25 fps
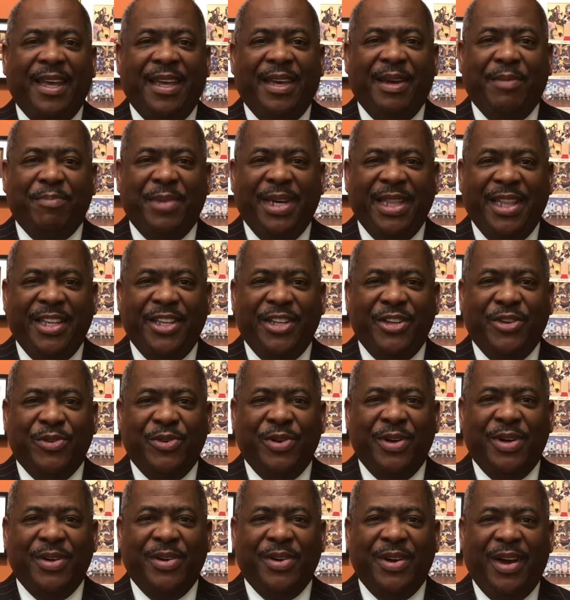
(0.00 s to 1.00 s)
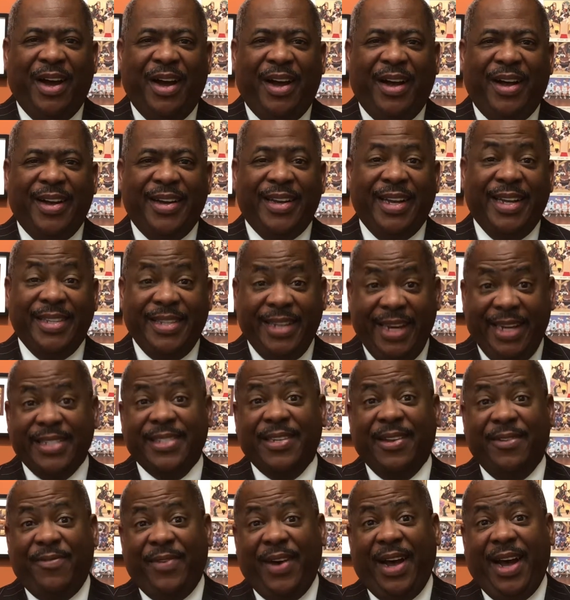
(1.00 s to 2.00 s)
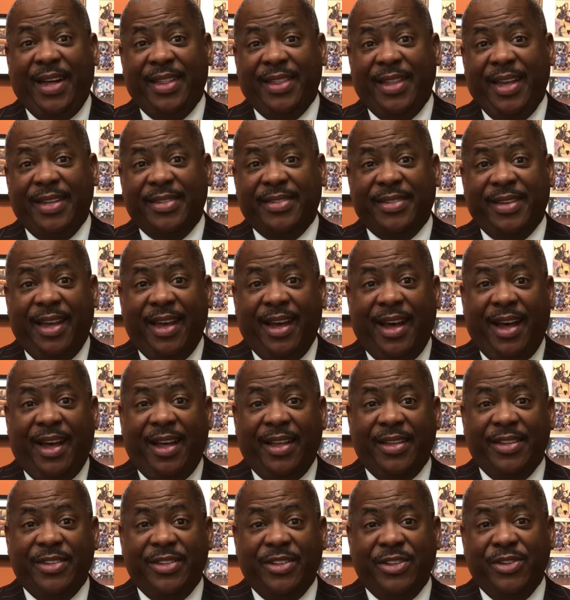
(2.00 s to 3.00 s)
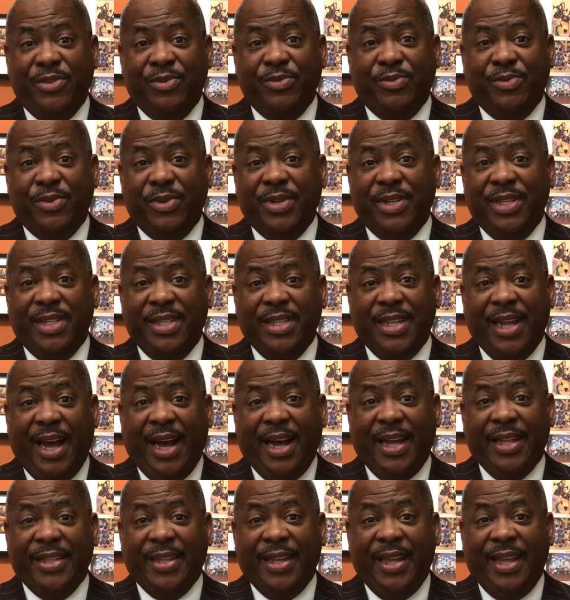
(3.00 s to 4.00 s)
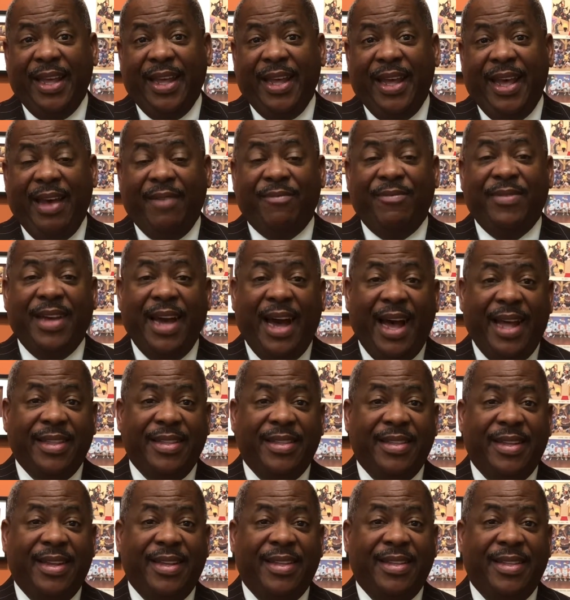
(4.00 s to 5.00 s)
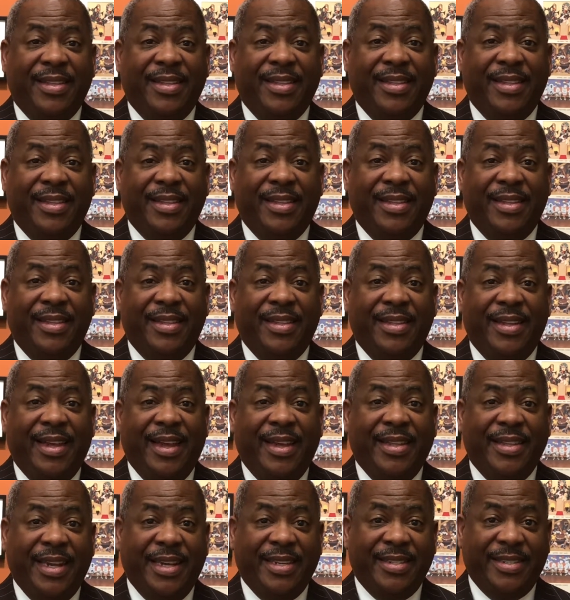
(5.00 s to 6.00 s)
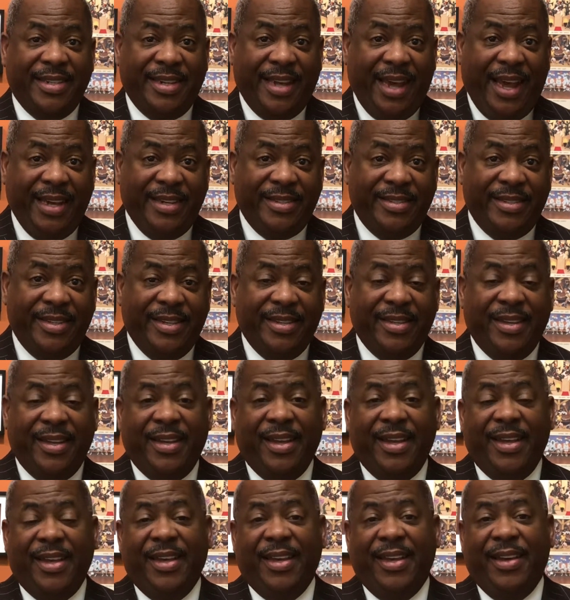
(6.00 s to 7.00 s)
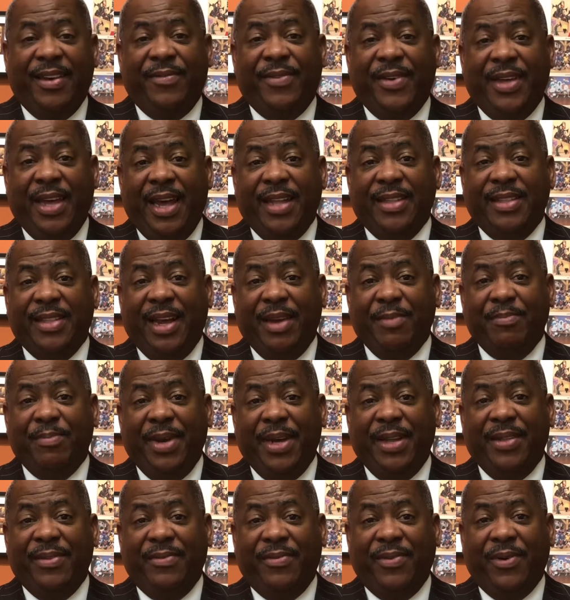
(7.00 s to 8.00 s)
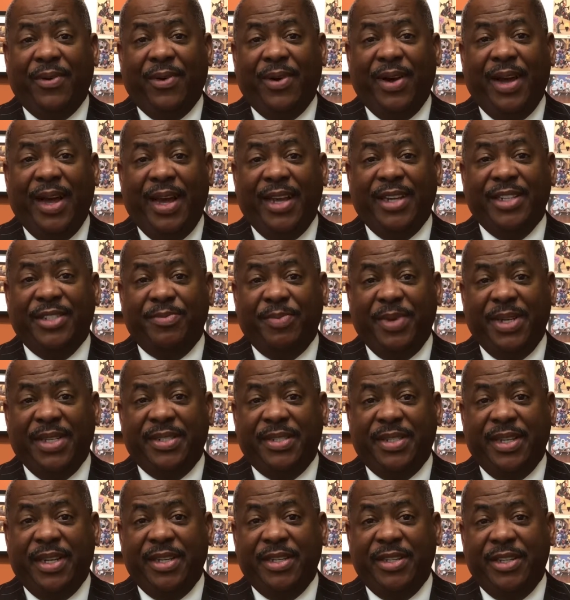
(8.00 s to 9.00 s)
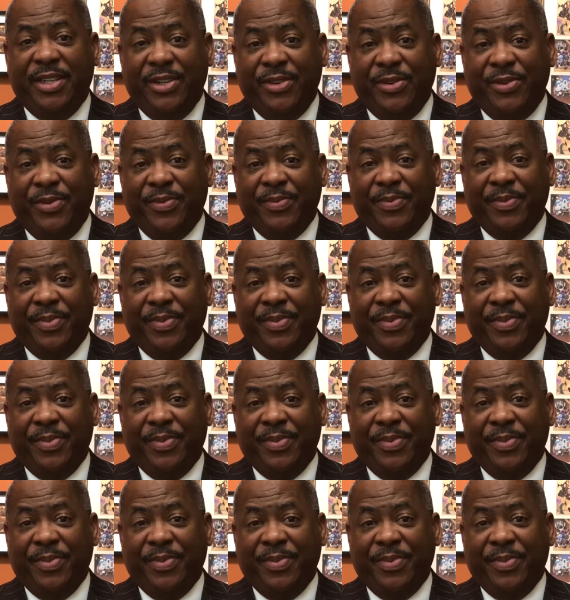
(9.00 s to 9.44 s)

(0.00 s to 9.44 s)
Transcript: Many of you can testify that you would not have gotten an education if it had not been for HBCU